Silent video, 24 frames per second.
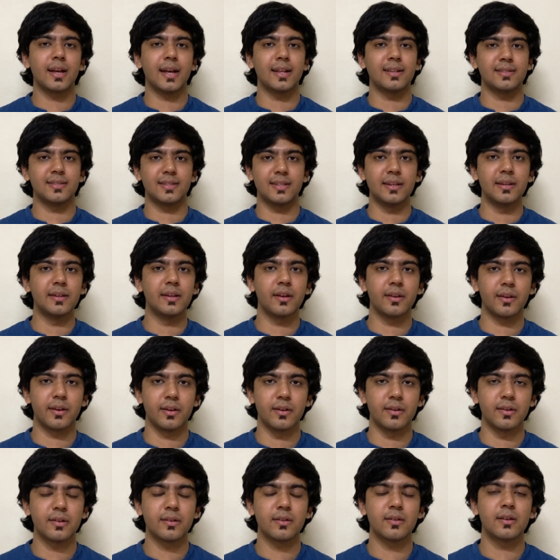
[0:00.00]
and senior
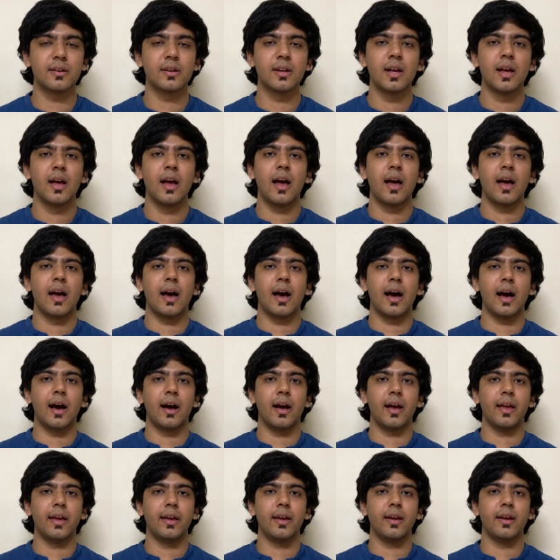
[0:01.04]
year,
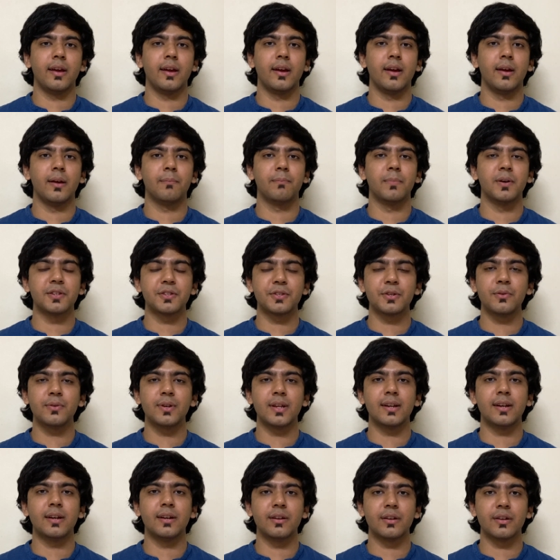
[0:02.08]
I pursued
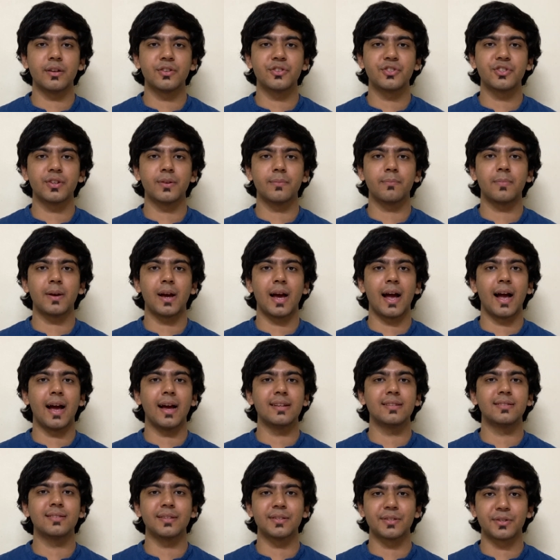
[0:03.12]
an internship
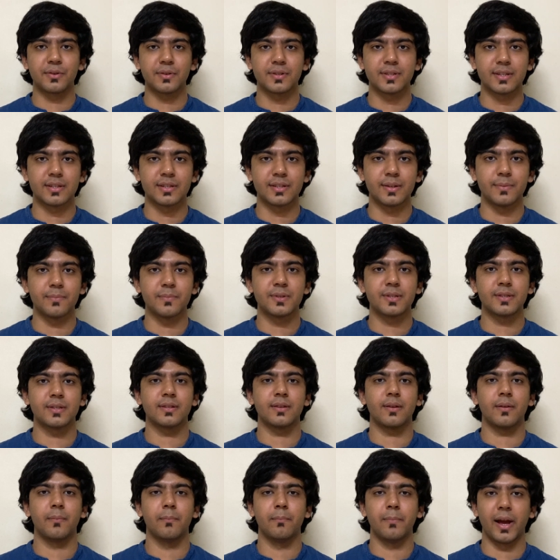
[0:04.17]
at Cisco Systems,
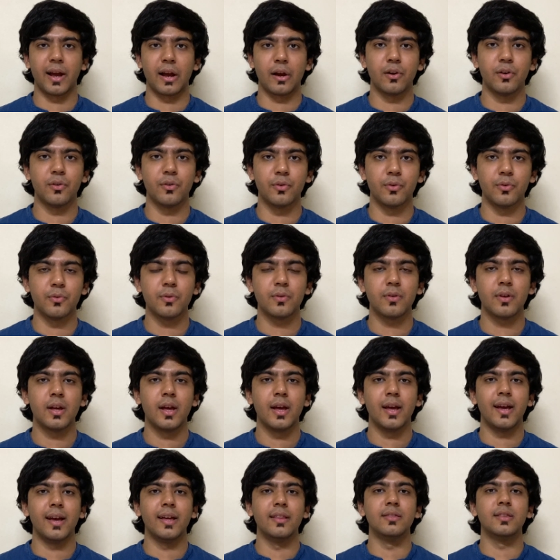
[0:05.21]
Bengaluru,
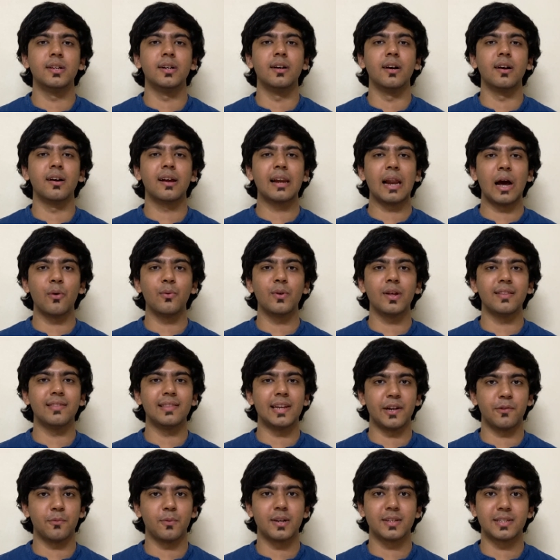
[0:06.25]
in the Cloud and
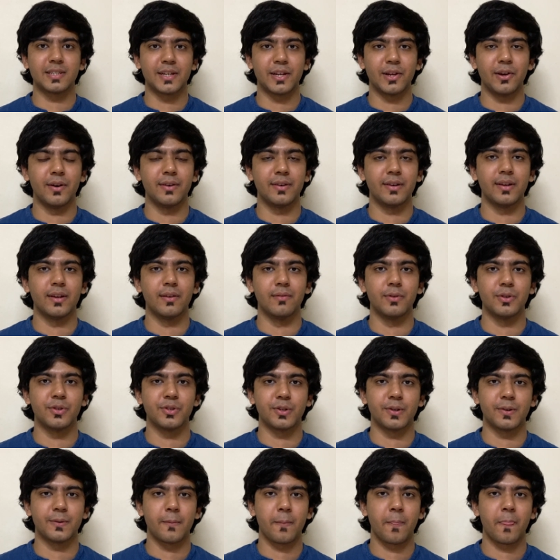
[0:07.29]
Network Security
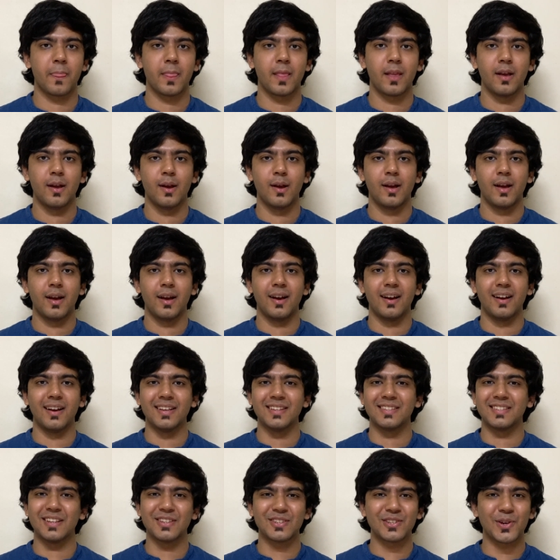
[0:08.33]
Division.
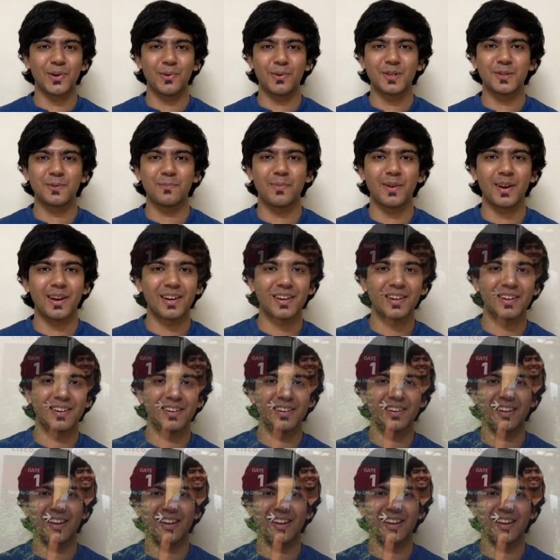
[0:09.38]
Cisco was brilliant,